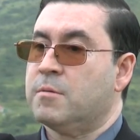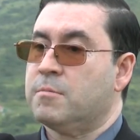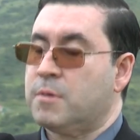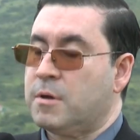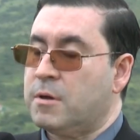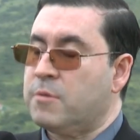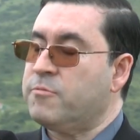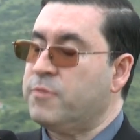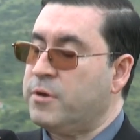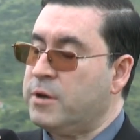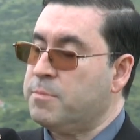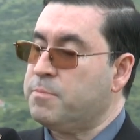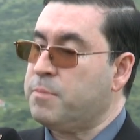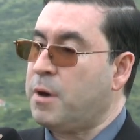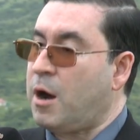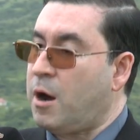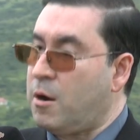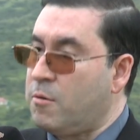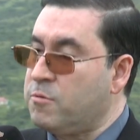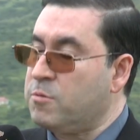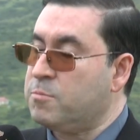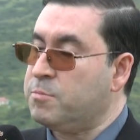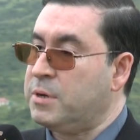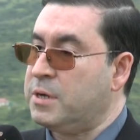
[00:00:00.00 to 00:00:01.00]
a very
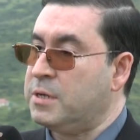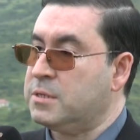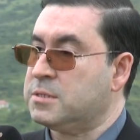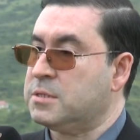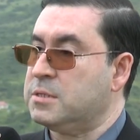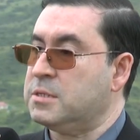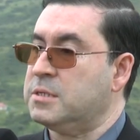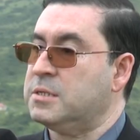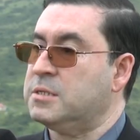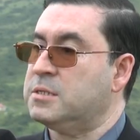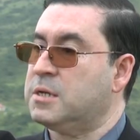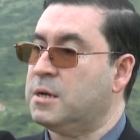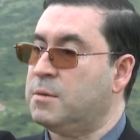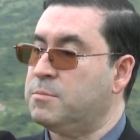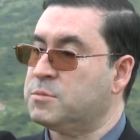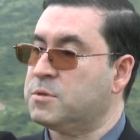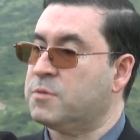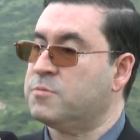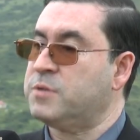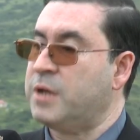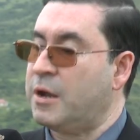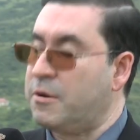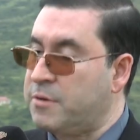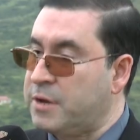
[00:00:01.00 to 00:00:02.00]
powerful person in terms
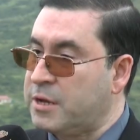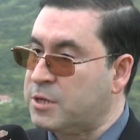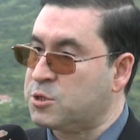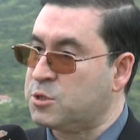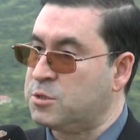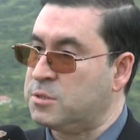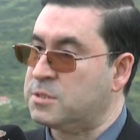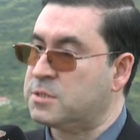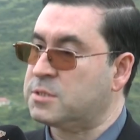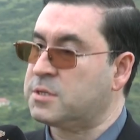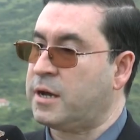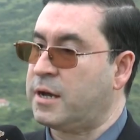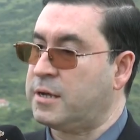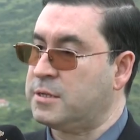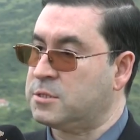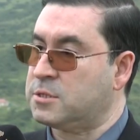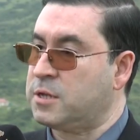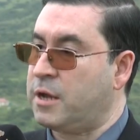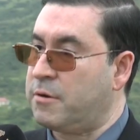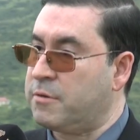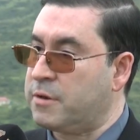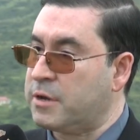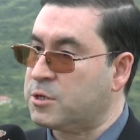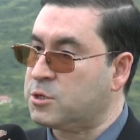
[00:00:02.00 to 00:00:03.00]
of direction, science
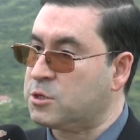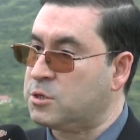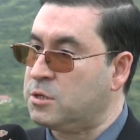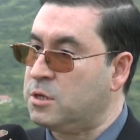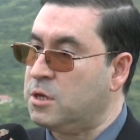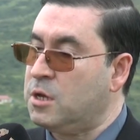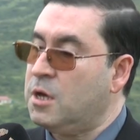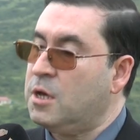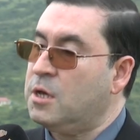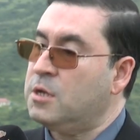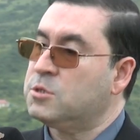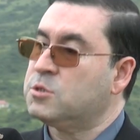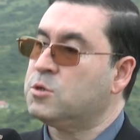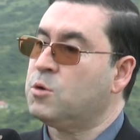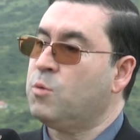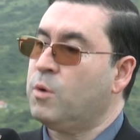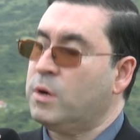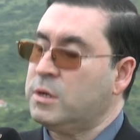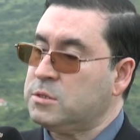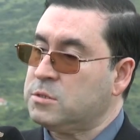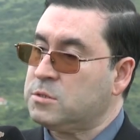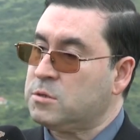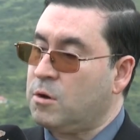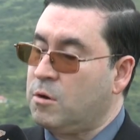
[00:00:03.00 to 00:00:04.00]
direction. So,
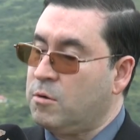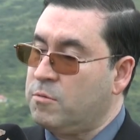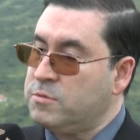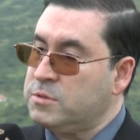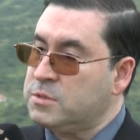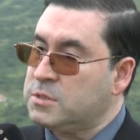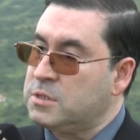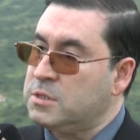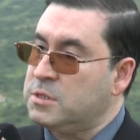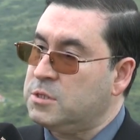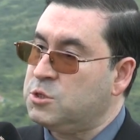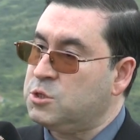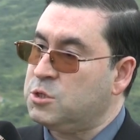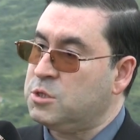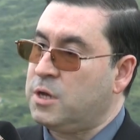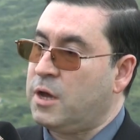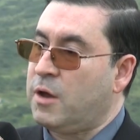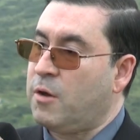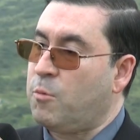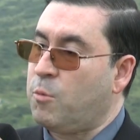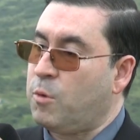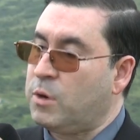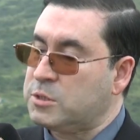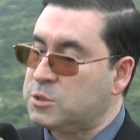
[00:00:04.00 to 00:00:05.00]
what obviously she
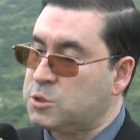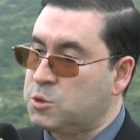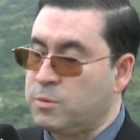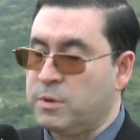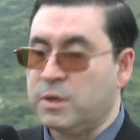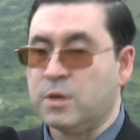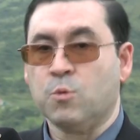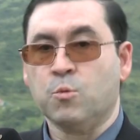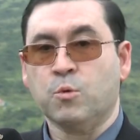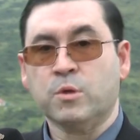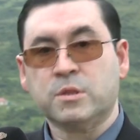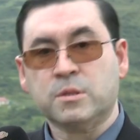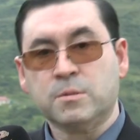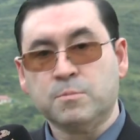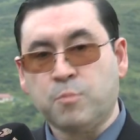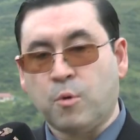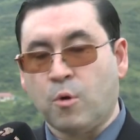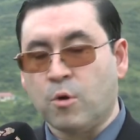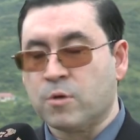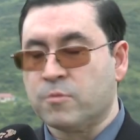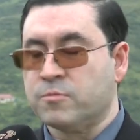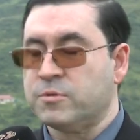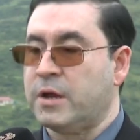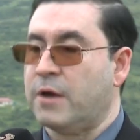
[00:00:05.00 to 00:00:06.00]
was doing with the
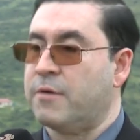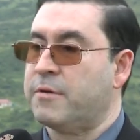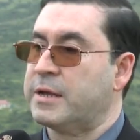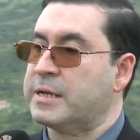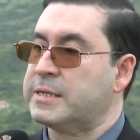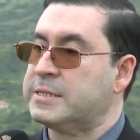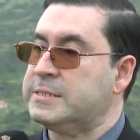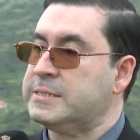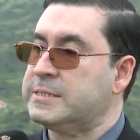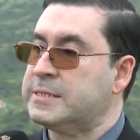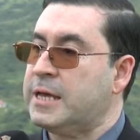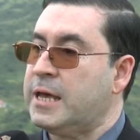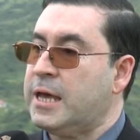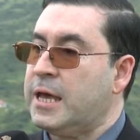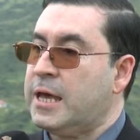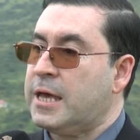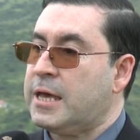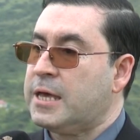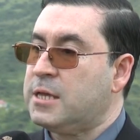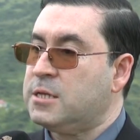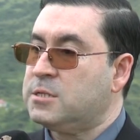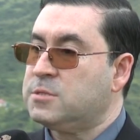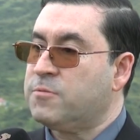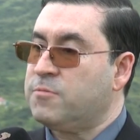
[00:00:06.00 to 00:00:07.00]
board of directors
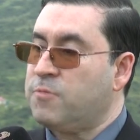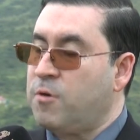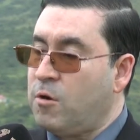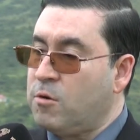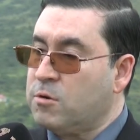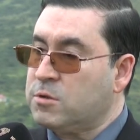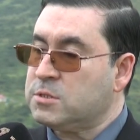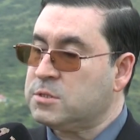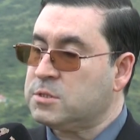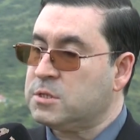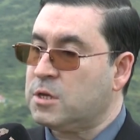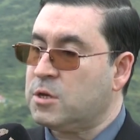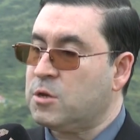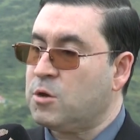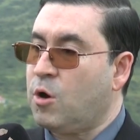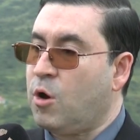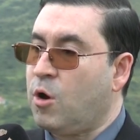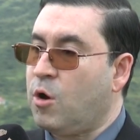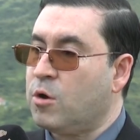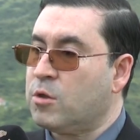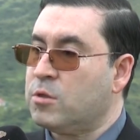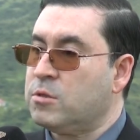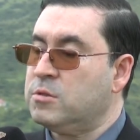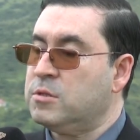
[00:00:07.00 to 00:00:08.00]
is focusing
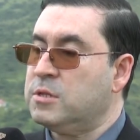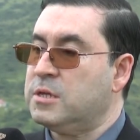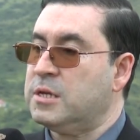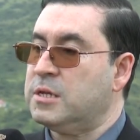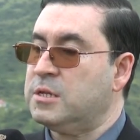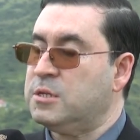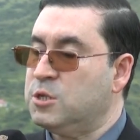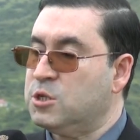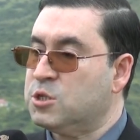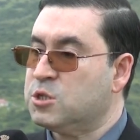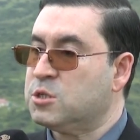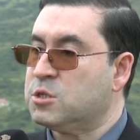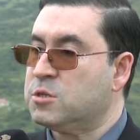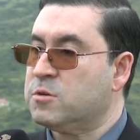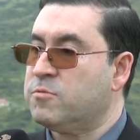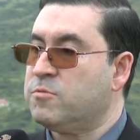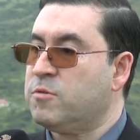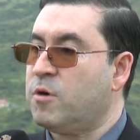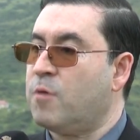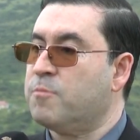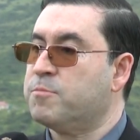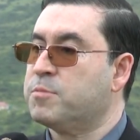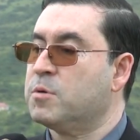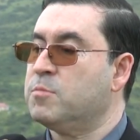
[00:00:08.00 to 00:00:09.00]
on the initiative
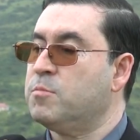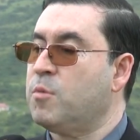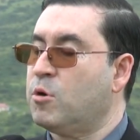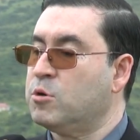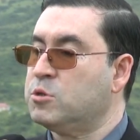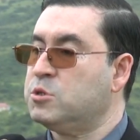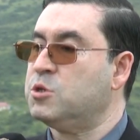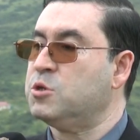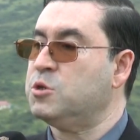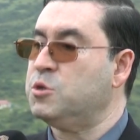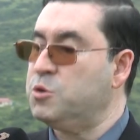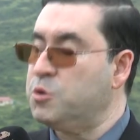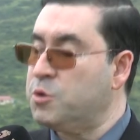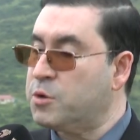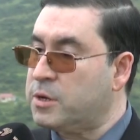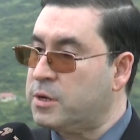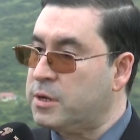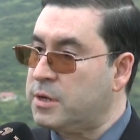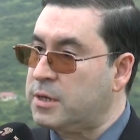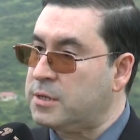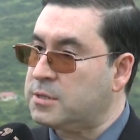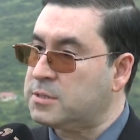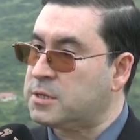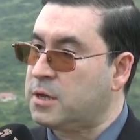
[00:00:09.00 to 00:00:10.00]
of promoting
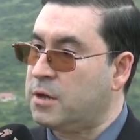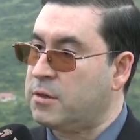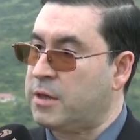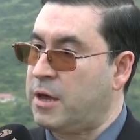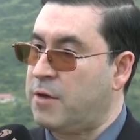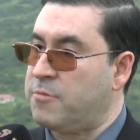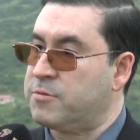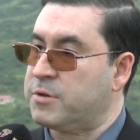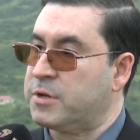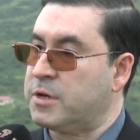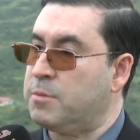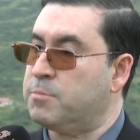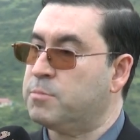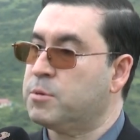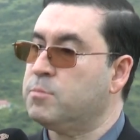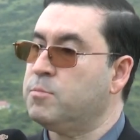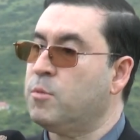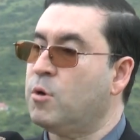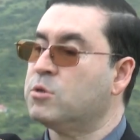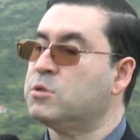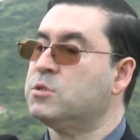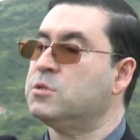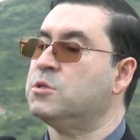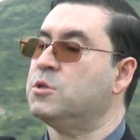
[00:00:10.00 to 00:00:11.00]
nuclear in South Africa,
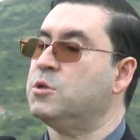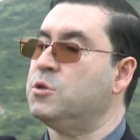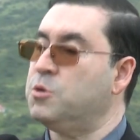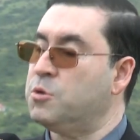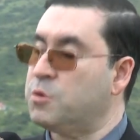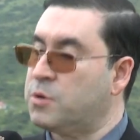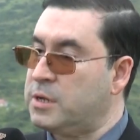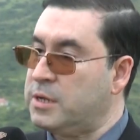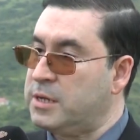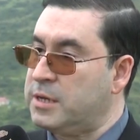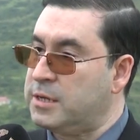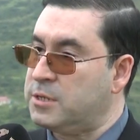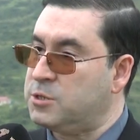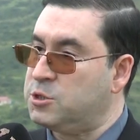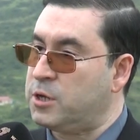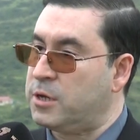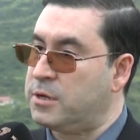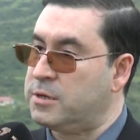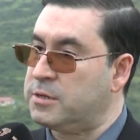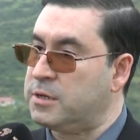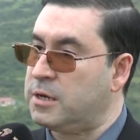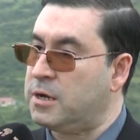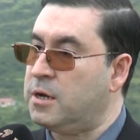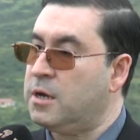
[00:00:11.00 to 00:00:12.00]
promoting the nuclear
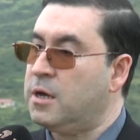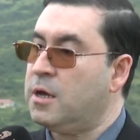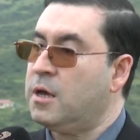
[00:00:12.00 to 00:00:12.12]
agenda.